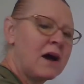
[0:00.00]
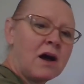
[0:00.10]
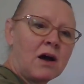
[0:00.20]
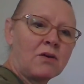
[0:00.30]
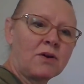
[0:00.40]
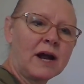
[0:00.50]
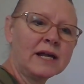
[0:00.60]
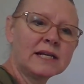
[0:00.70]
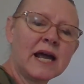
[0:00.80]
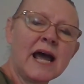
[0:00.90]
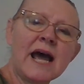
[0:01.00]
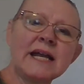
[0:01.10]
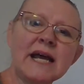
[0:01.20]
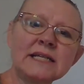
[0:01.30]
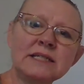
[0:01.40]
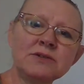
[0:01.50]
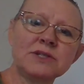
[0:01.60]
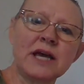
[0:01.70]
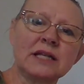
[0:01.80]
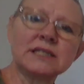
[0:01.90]
All right, an
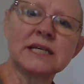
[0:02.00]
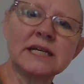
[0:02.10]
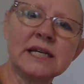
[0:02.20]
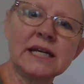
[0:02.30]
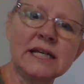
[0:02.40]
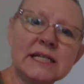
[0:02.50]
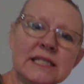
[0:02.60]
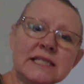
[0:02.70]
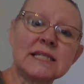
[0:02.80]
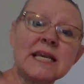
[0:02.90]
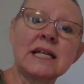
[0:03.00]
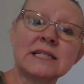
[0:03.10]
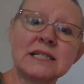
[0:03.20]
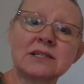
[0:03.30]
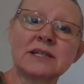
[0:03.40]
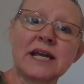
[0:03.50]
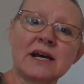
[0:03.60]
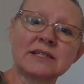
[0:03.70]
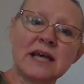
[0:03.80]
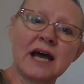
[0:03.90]
exoskeleton is the skeletons on the
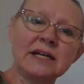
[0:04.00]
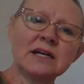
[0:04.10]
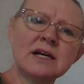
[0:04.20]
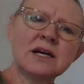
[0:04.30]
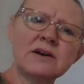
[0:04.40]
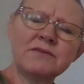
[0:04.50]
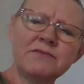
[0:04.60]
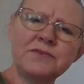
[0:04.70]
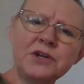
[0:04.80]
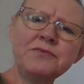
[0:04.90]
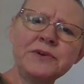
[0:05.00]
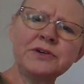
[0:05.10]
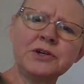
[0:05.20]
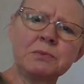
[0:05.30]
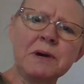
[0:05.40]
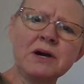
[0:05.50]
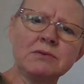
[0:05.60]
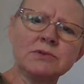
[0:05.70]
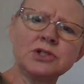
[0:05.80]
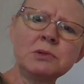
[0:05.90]
outside. You feel your
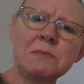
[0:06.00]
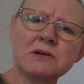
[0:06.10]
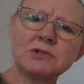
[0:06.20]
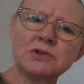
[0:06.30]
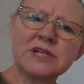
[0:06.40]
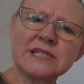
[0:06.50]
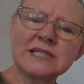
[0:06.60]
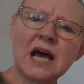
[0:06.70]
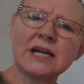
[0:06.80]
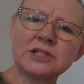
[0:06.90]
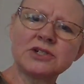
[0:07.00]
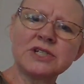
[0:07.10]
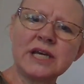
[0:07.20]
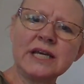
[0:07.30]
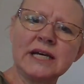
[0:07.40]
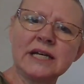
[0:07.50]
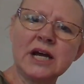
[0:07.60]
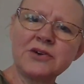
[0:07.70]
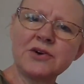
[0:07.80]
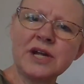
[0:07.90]
bones. Your bones are inside your skin,
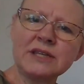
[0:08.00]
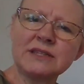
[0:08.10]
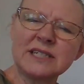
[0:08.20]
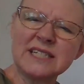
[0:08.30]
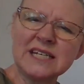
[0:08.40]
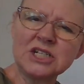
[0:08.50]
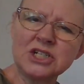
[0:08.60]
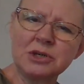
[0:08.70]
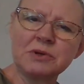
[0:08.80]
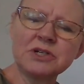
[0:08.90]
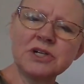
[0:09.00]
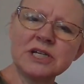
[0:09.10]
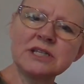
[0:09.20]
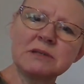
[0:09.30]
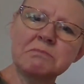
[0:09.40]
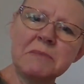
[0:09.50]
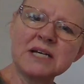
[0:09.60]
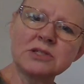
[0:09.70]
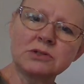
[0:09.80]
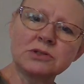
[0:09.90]
underneath the tissue, underneath the
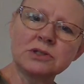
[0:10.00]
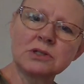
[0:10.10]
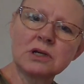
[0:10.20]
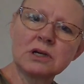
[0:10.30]
muscles.